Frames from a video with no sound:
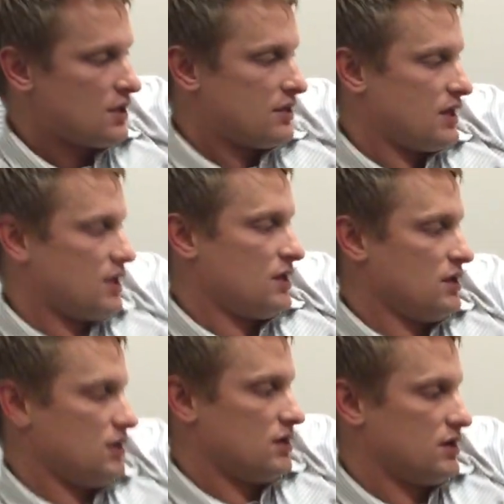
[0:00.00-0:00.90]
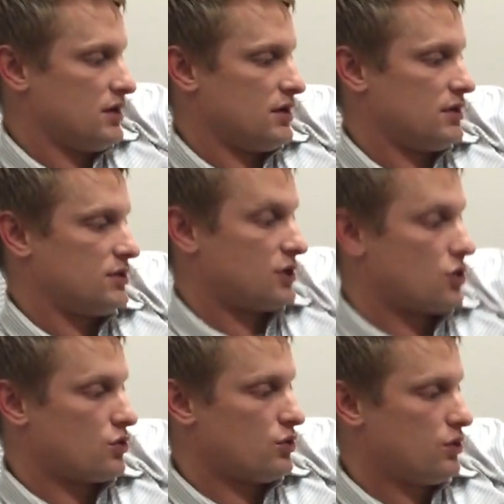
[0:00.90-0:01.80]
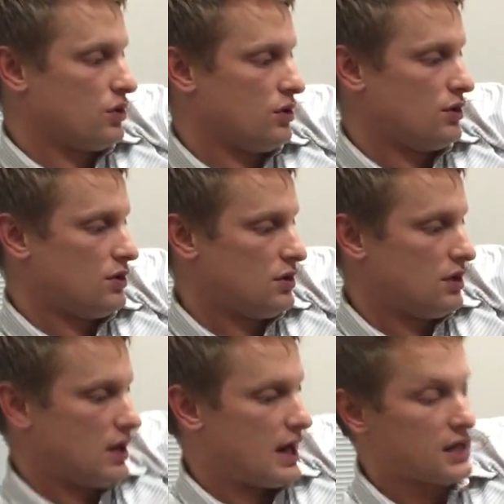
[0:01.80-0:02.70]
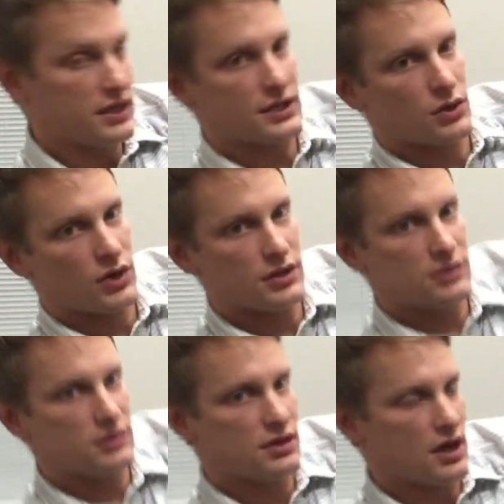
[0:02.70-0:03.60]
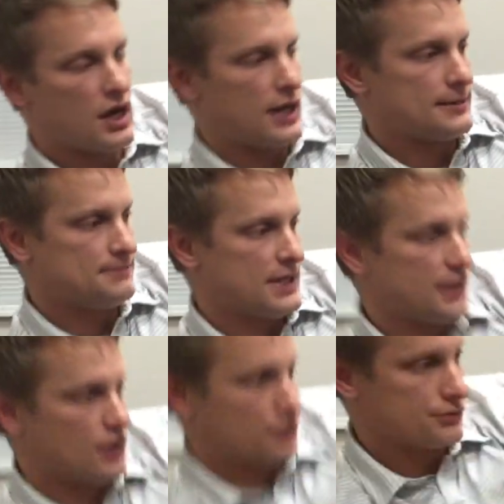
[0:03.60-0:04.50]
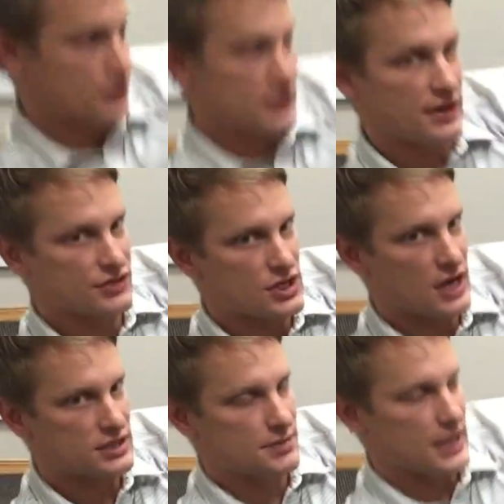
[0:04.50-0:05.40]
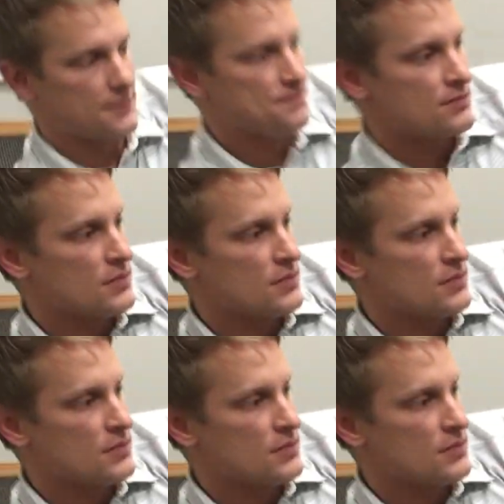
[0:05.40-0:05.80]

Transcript: they go highly ignored and are really never talked about.